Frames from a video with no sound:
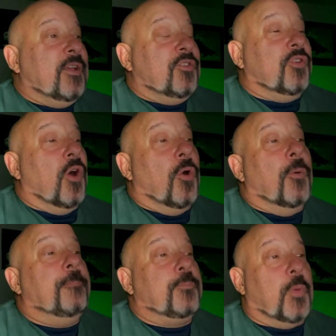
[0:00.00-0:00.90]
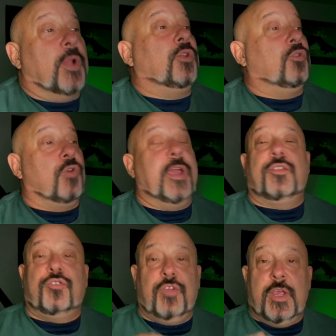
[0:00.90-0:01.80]
So, but great
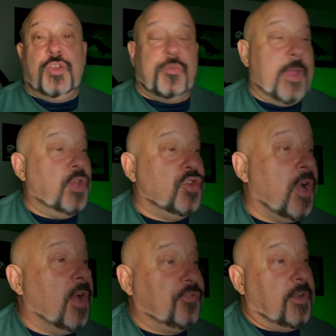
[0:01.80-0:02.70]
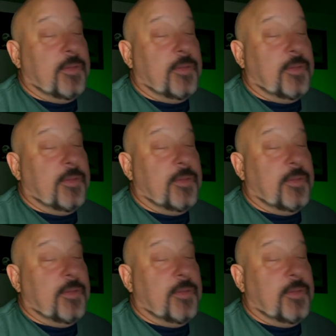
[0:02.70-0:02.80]
to see Jermaine Johnson.